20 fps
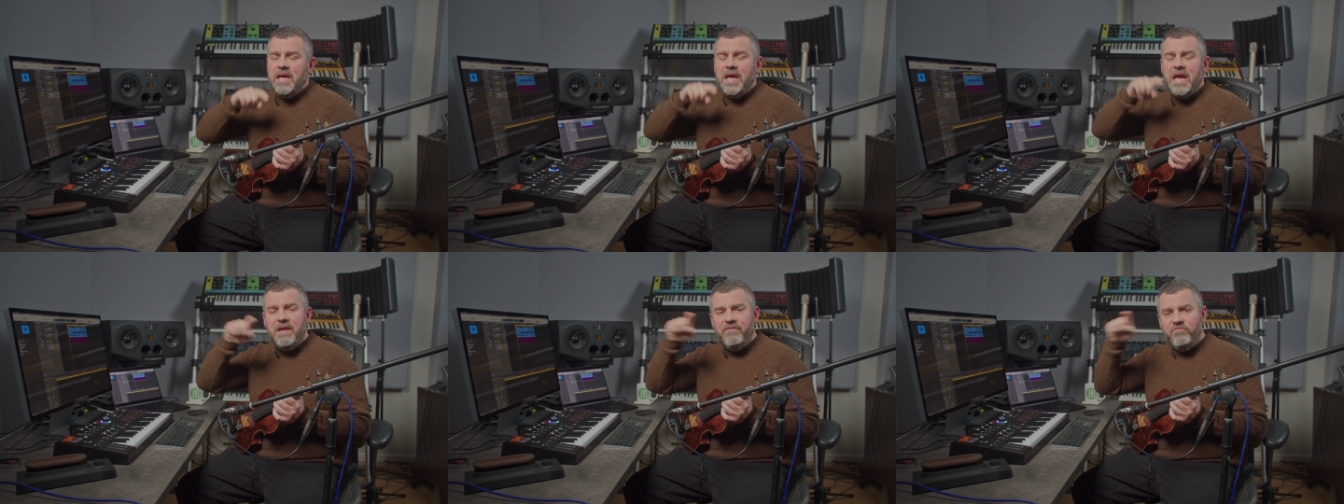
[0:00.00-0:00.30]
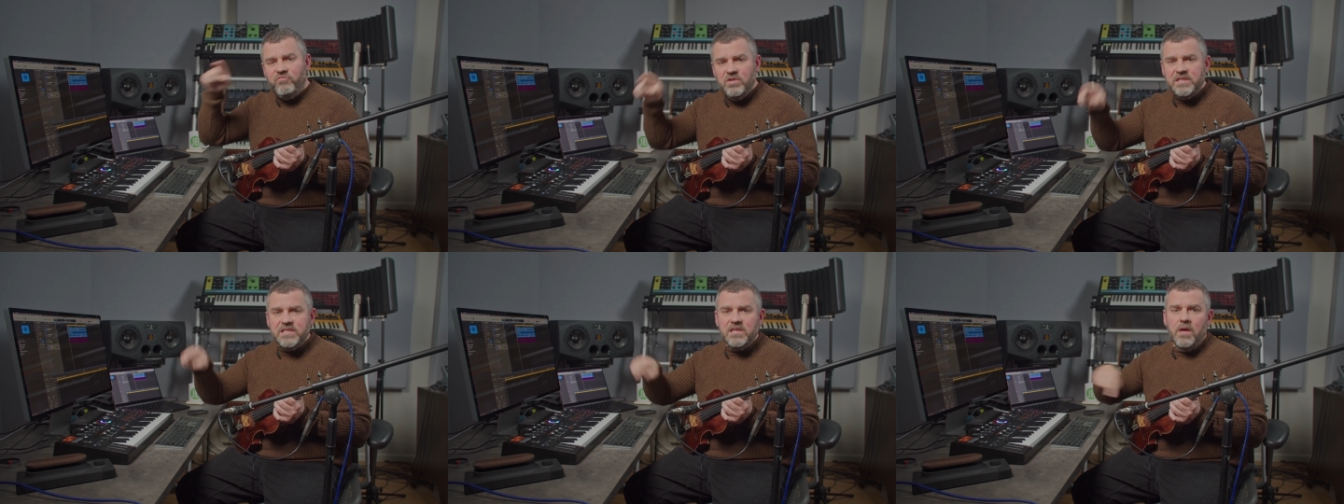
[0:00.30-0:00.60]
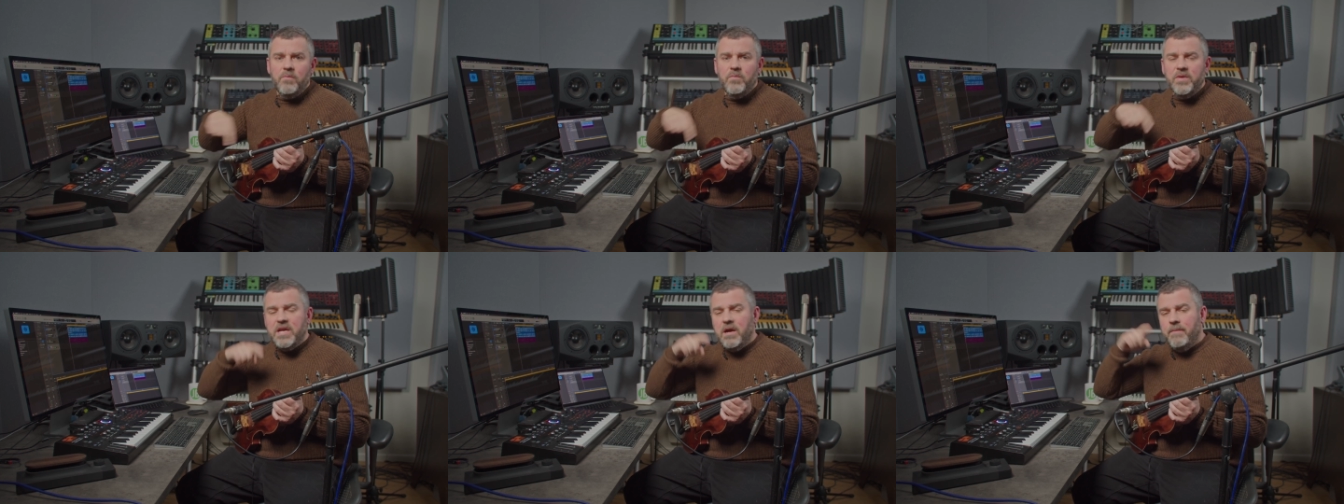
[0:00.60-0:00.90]
Every
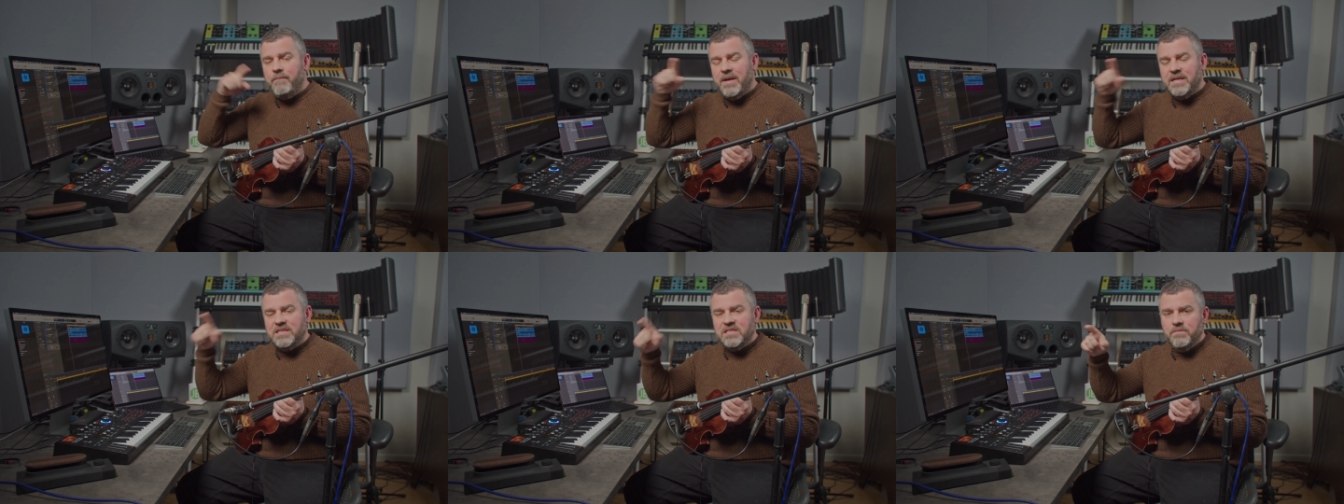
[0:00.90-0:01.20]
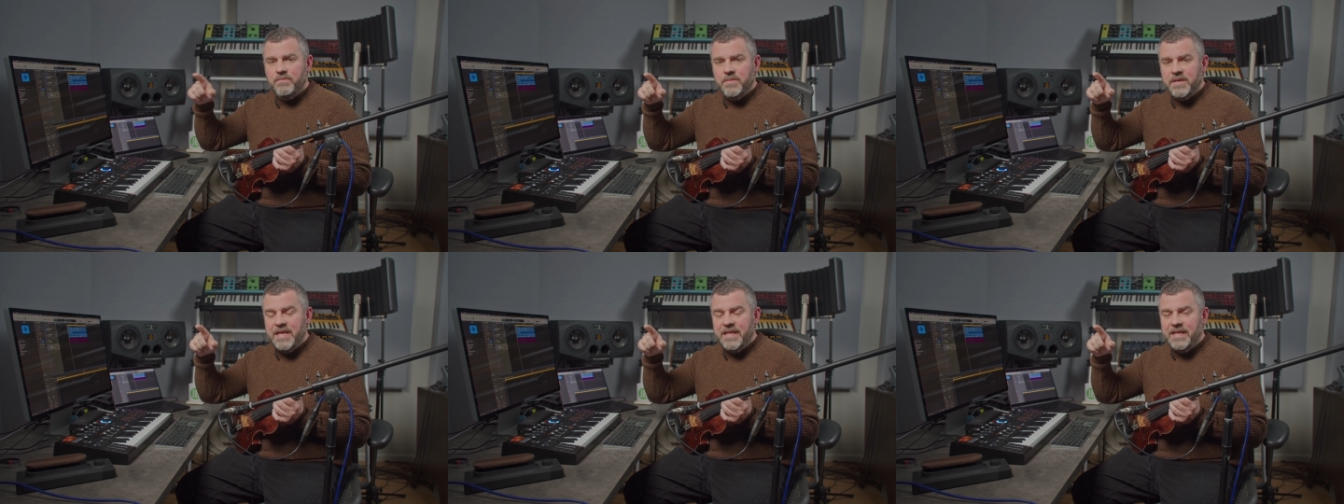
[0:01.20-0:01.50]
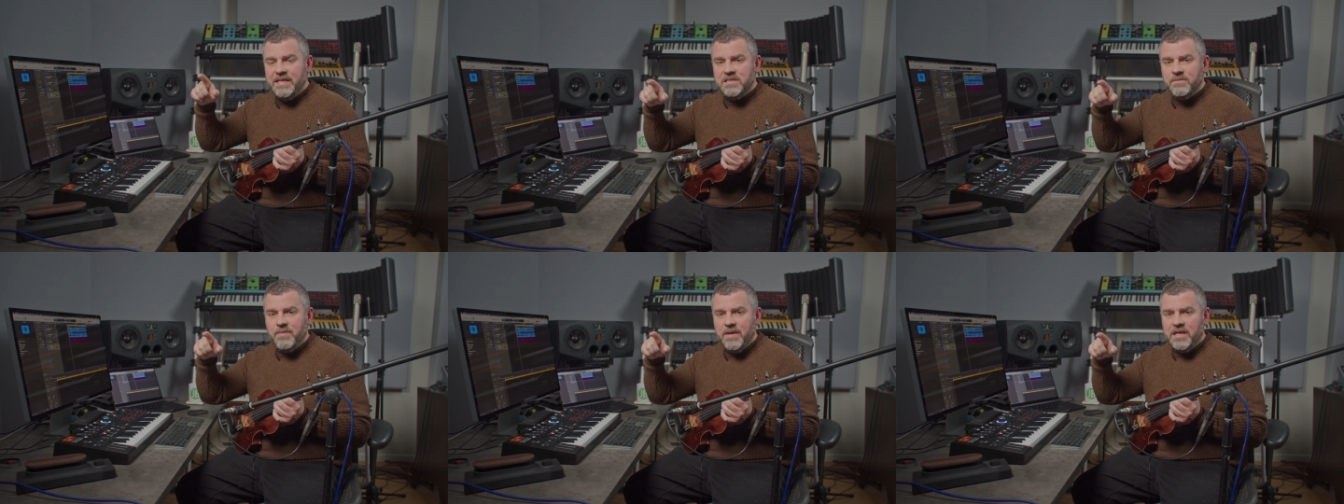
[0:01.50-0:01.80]
time we come back to the
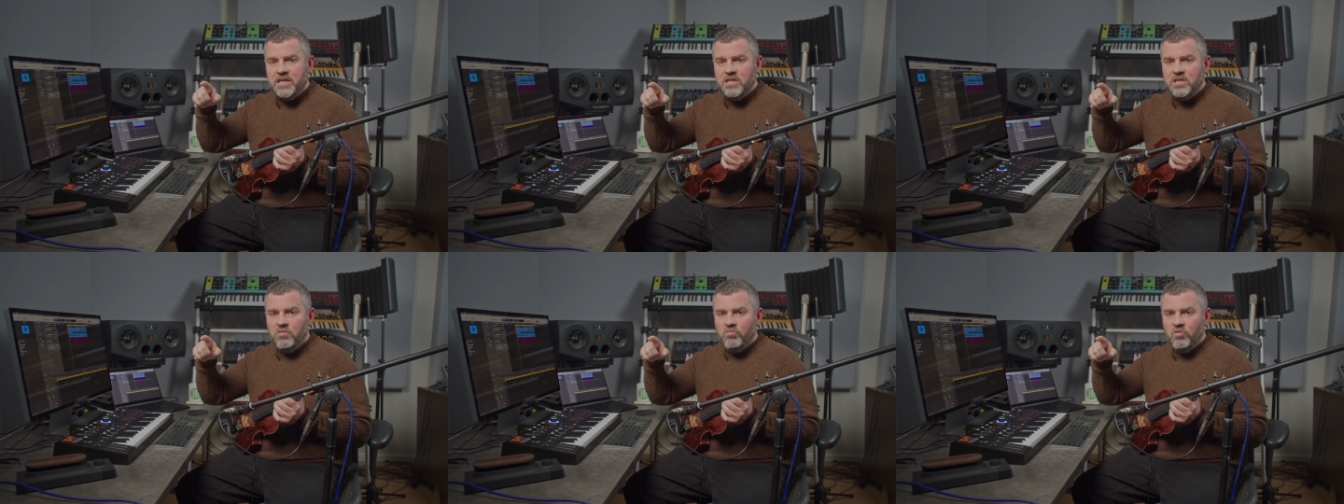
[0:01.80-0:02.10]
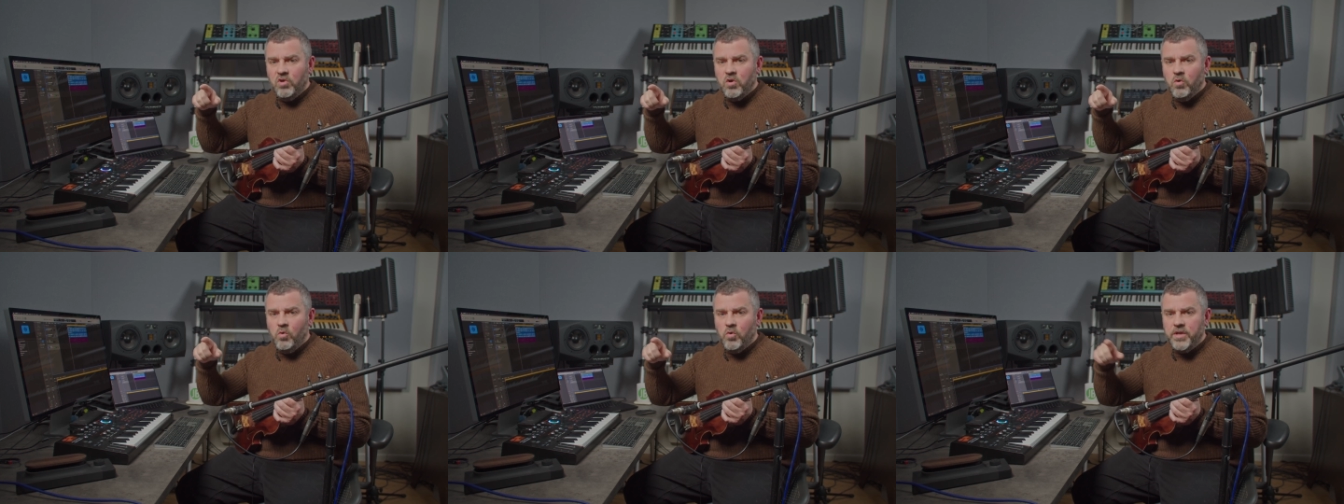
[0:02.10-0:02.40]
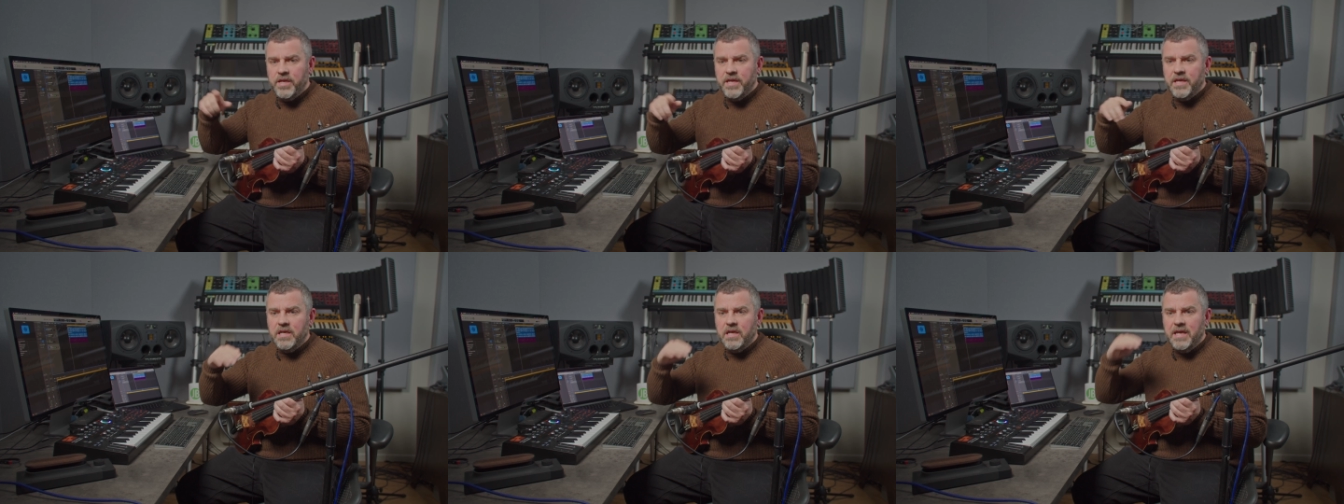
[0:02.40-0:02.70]
beginning to make a new
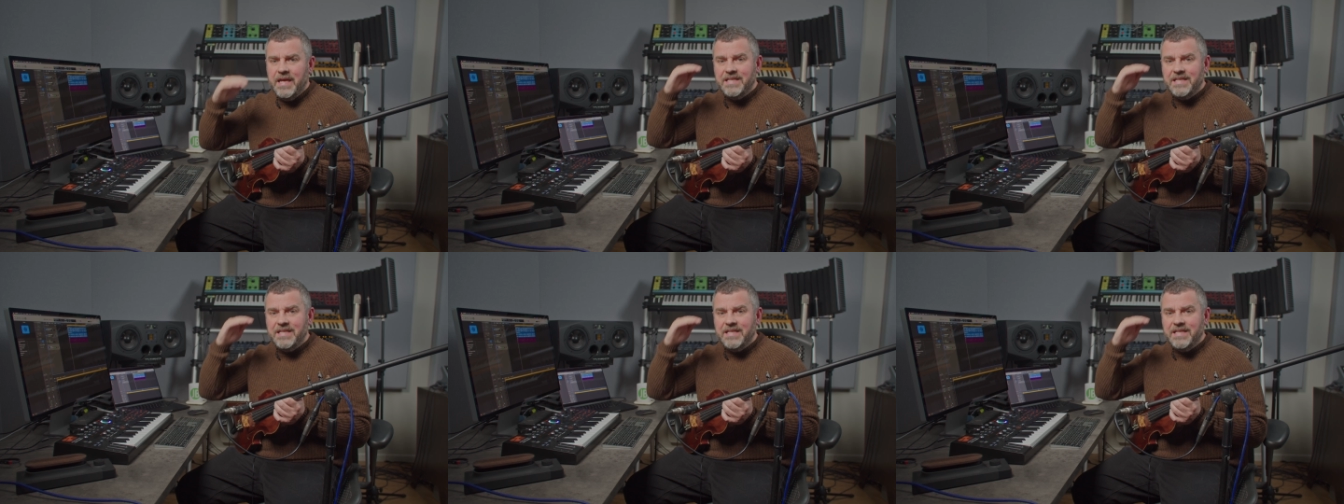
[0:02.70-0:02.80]
recording,